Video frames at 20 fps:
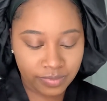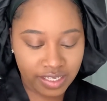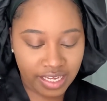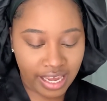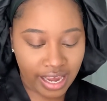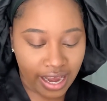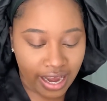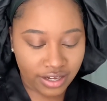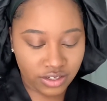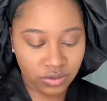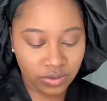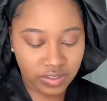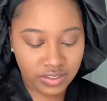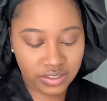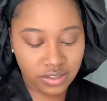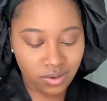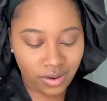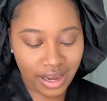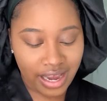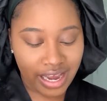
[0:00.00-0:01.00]
yeah, you
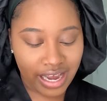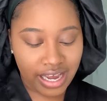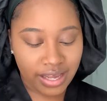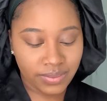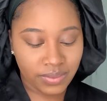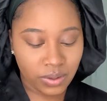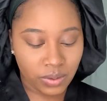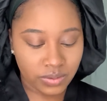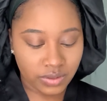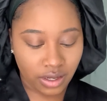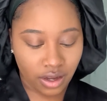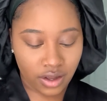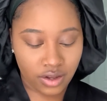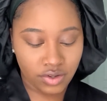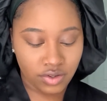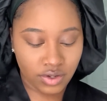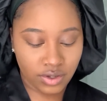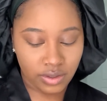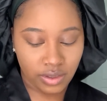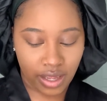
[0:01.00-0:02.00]
still had those
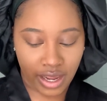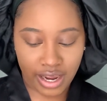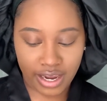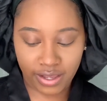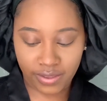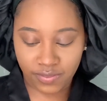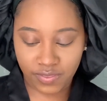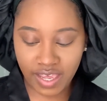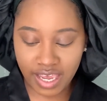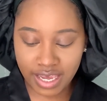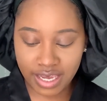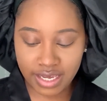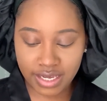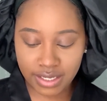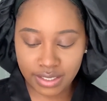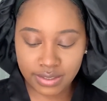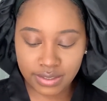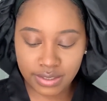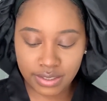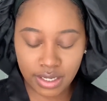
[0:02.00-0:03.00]
underlying
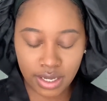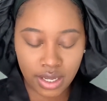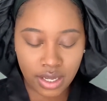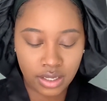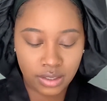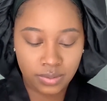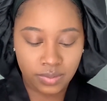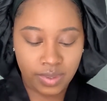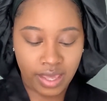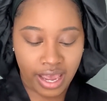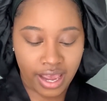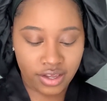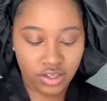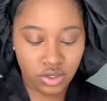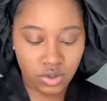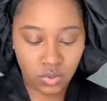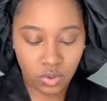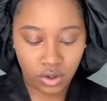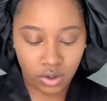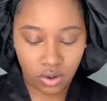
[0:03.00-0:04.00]
things that
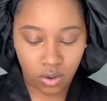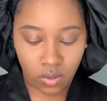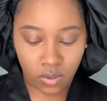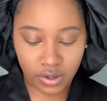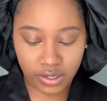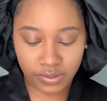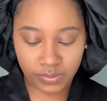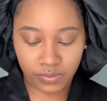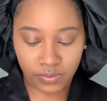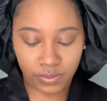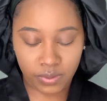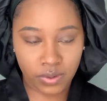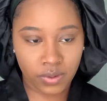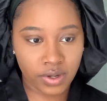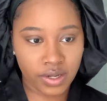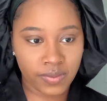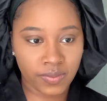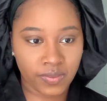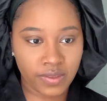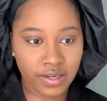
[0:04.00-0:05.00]
you were going through
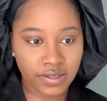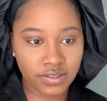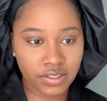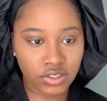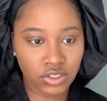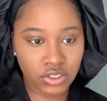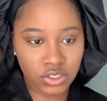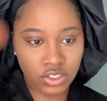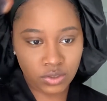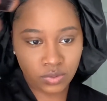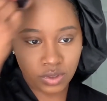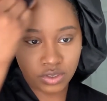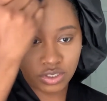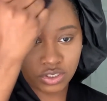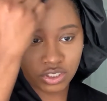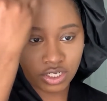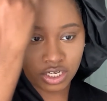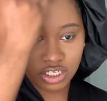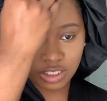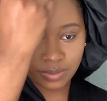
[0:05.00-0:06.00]
and things that you just want to
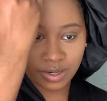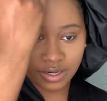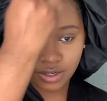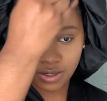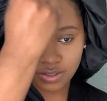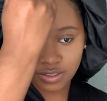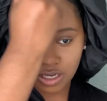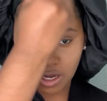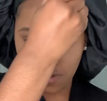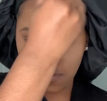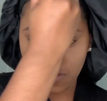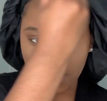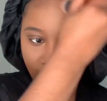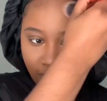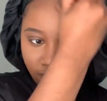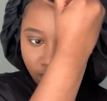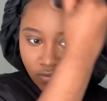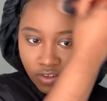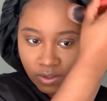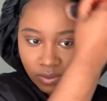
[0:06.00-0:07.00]
change about yourself. And I
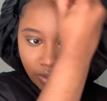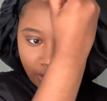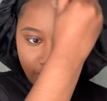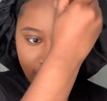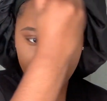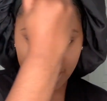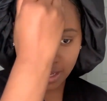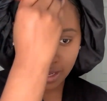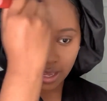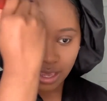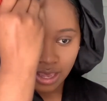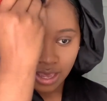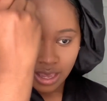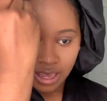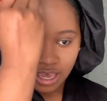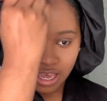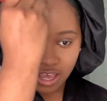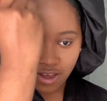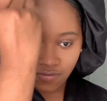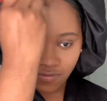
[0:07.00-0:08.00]
feel like
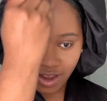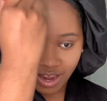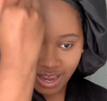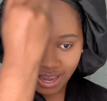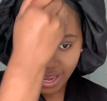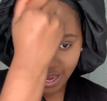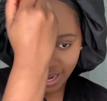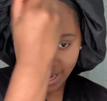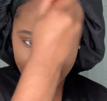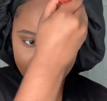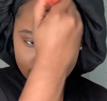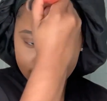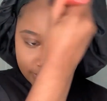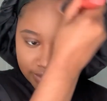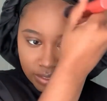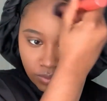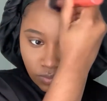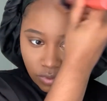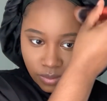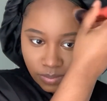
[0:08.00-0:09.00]
if I had
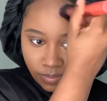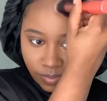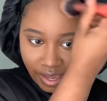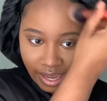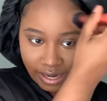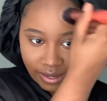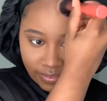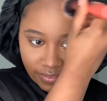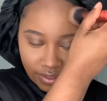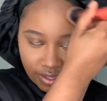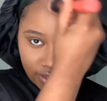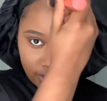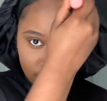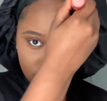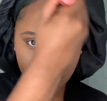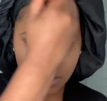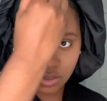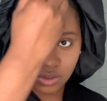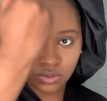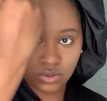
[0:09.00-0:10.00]
someone back
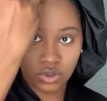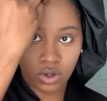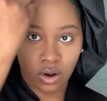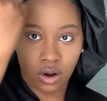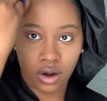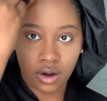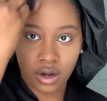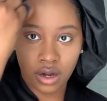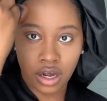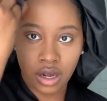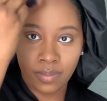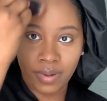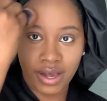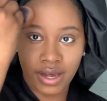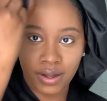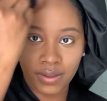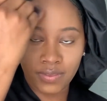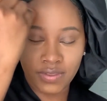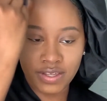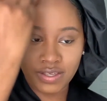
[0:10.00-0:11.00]
then to talk
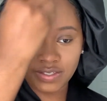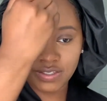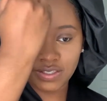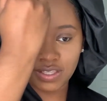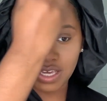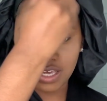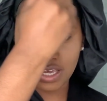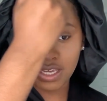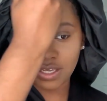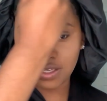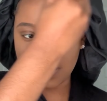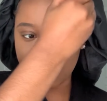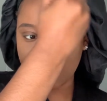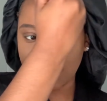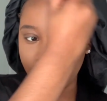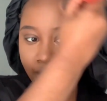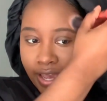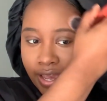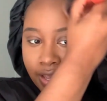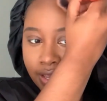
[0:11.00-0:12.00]
about these things,
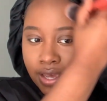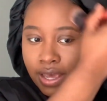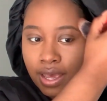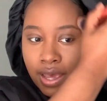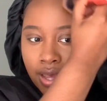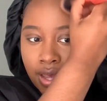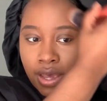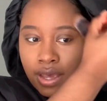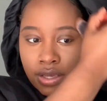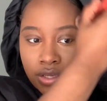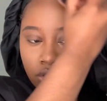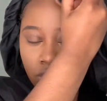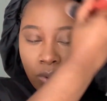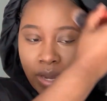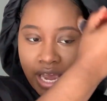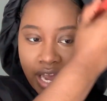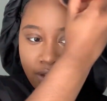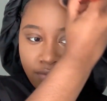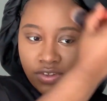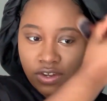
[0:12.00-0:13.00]
like, you
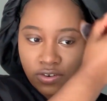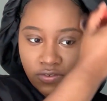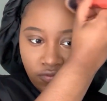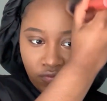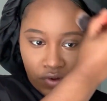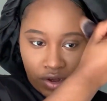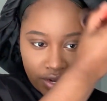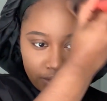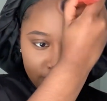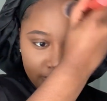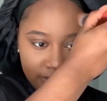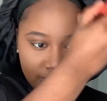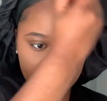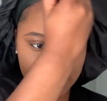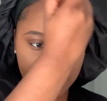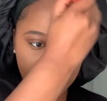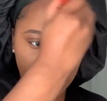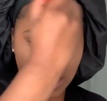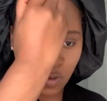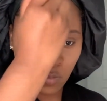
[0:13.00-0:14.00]
have your friends and
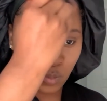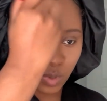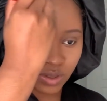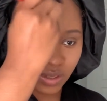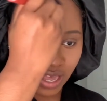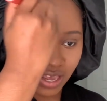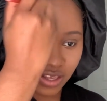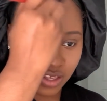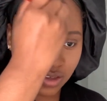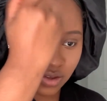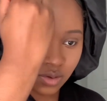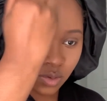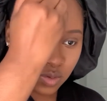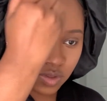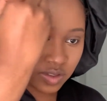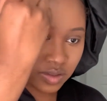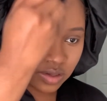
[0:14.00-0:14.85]
stuff, but like you